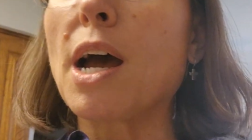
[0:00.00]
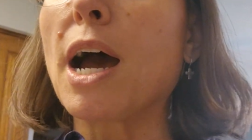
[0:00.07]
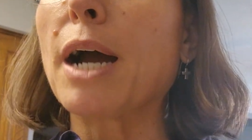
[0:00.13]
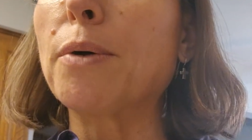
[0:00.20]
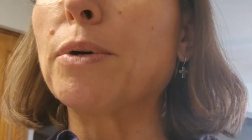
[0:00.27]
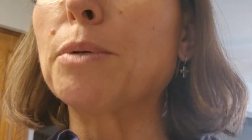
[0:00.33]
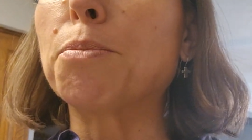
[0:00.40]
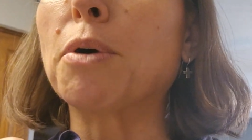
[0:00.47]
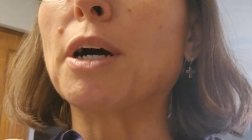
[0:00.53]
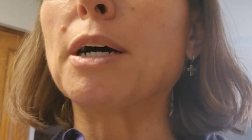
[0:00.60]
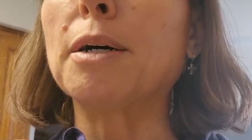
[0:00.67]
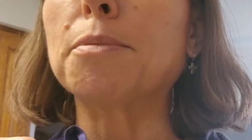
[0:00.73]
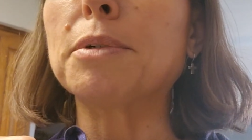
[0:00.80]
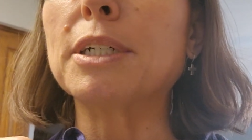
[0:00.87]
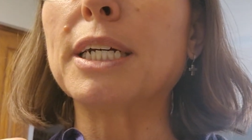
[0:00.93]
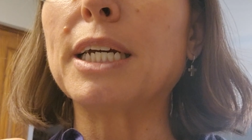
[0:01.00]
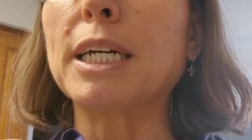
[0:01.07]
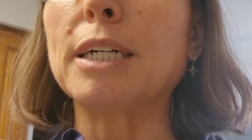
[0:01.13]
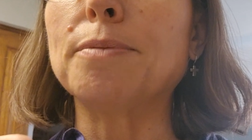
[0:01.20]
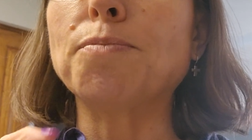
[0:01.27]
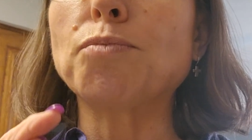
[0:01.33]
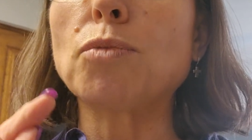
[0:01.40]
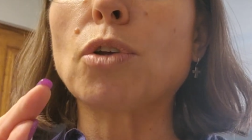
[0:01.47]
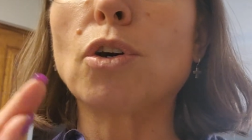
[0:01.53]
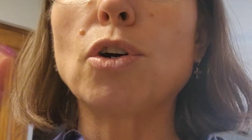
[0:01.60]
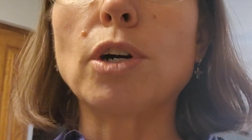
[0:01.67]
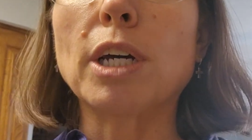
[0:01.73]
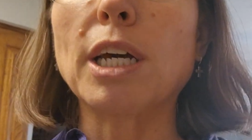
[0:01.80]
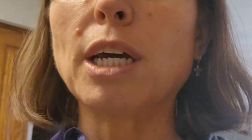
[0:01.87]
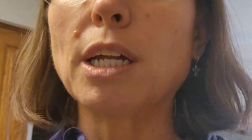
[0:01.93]
I would probably
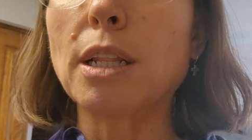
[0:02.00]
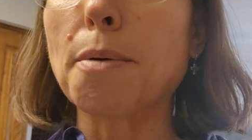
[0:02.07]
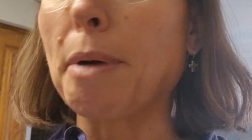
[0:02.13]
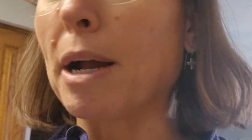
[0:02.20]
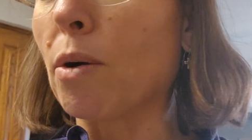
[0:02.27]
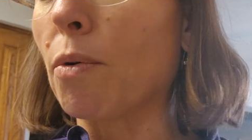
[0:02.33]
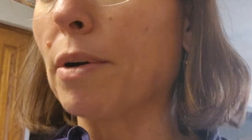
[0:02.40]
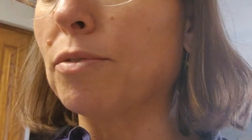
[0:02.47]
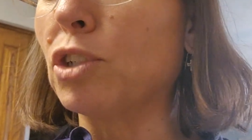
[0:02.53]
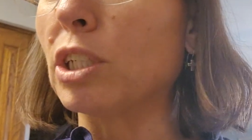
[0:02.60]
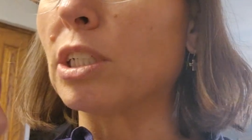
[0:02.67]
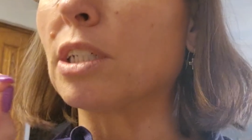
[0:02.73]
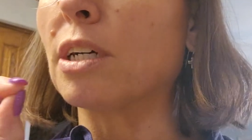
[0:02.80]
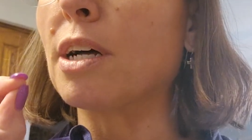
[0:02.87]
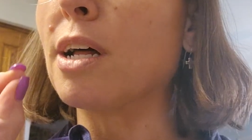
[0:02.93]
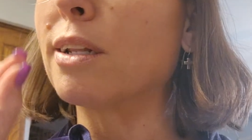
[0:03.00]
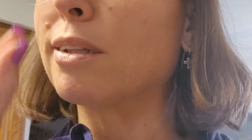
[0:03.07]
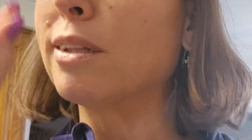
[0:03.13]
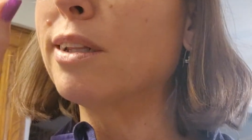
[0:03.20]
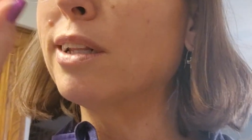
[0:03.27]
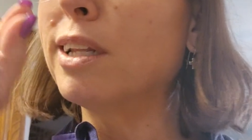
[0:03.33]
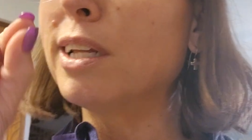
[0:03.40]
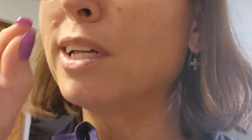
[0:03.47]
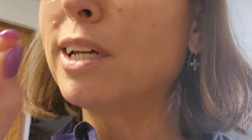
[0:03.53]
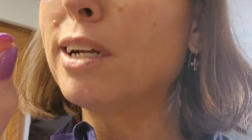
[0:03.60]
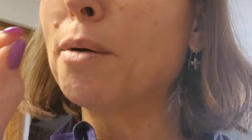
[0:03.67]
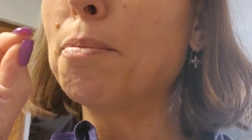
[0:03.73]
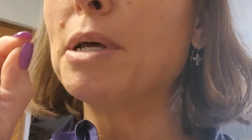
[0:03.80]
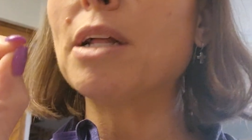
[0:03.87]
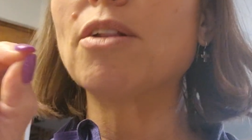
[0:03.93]
cook it in the microwave just a
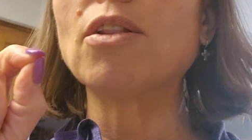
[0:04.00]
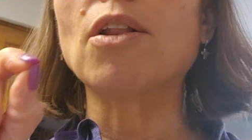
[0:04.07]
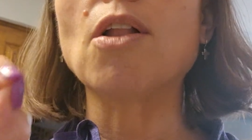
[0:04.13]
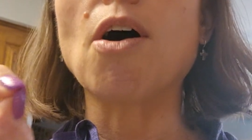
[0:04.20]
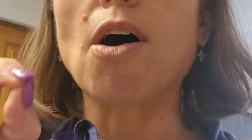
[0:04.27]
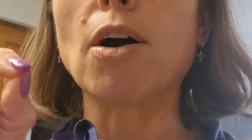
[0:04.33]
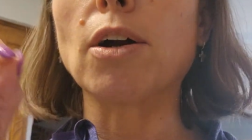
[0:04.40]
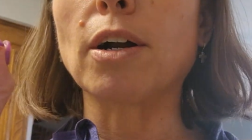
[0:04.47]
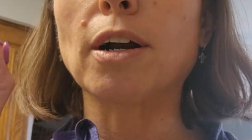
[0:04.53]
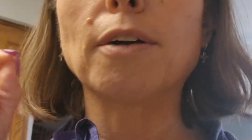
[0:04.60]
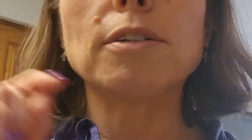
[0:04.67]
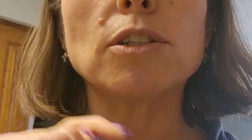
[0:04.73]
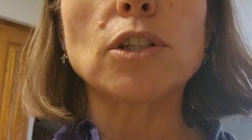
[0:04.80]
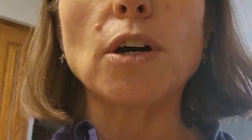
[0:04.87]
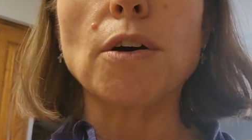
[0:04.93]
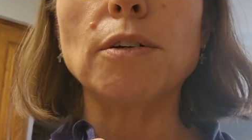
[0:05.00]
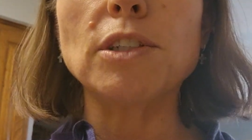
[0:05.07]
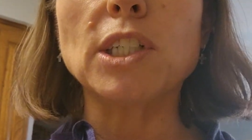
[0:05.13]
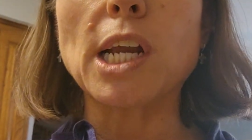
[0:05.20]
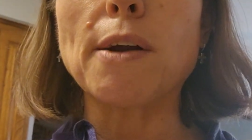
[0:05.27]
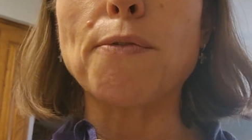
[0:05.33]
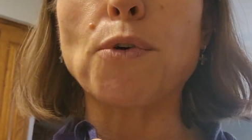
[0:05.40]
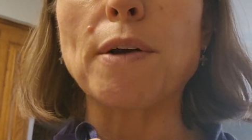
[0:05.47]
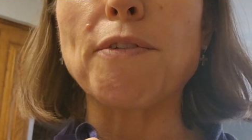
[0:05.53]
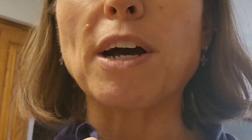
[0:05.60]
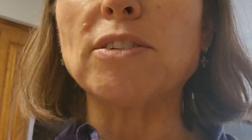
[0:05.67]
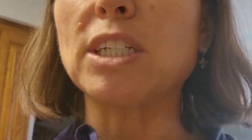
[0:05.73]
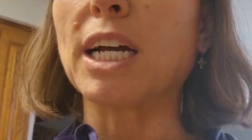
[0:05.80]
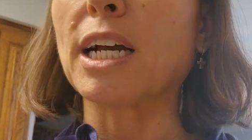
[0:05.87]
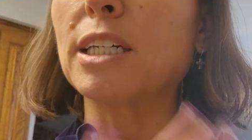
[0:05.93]
little bit longer. So instead of
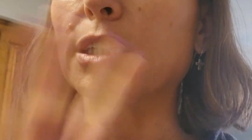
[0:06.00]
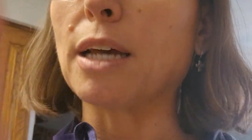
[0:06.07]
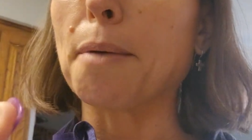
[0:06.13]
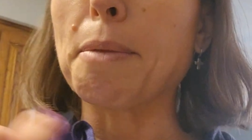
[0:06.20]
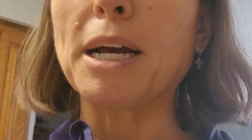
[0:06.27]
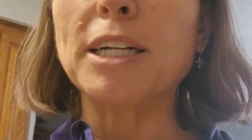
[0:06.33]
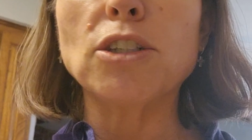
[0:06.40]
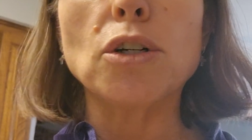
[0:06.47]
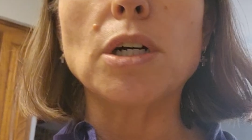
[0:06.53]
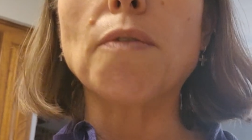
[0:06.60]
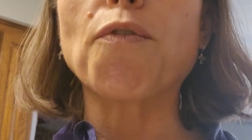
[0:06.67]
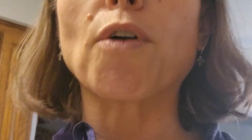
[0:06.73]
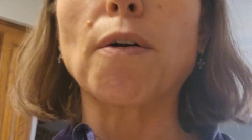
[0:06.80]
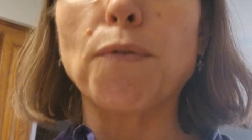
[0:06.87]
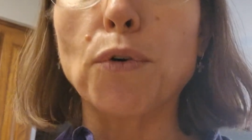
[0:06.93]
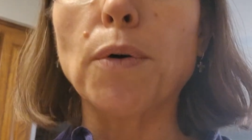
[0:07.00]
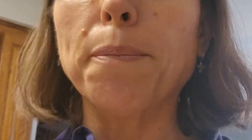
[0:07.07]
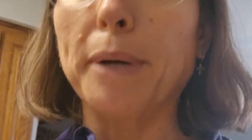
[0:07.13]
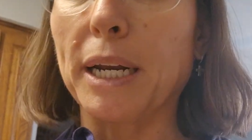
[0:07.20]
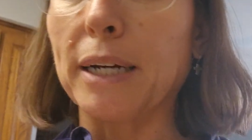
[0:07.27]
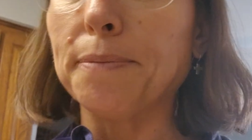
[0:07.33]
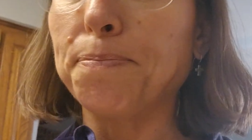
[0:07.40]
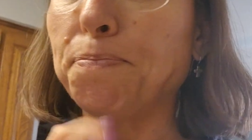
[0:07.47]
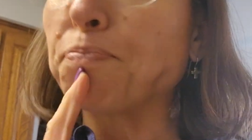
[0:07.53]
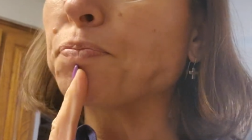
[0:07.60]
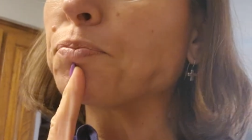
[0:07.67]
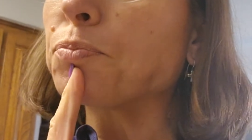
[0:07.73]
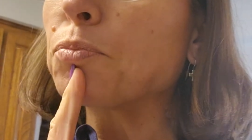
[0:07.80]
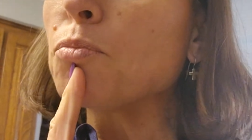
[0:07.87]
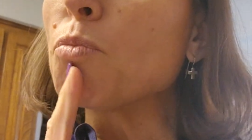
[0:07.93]
45 seconds, I might do it for a full minute.
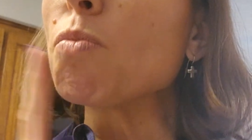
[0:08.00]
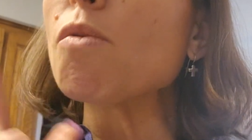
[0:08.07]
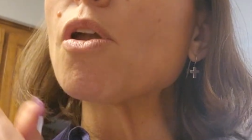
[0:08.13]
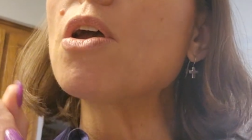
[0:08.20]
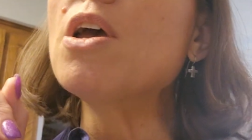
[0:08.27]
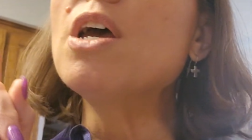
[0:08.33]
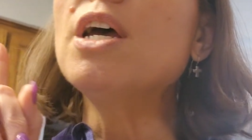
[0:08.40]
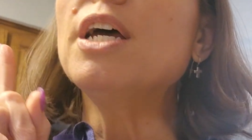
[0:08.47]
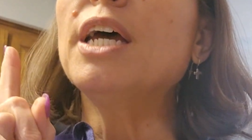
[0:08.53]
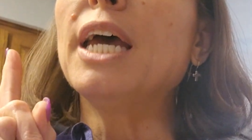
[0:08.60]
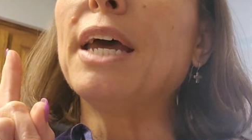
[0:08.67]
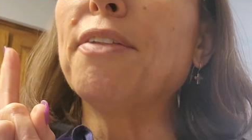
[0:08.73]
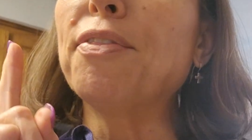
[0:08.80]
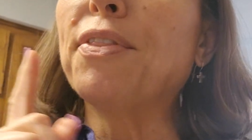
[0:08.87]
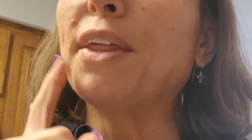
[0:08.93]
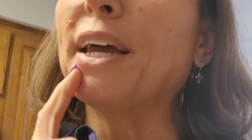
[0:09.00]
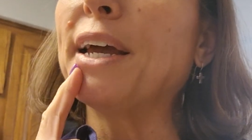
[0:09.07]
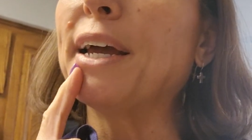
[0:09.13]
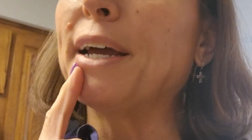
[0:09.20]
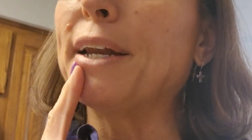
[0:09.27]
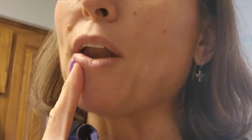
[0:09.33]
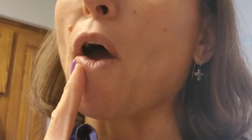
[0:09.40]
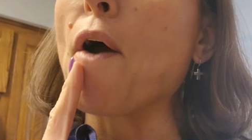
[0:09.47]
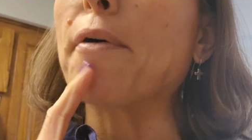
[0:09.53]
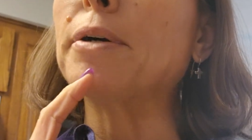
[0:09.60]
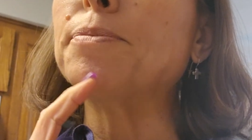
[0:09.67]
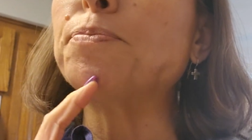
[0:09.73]
And then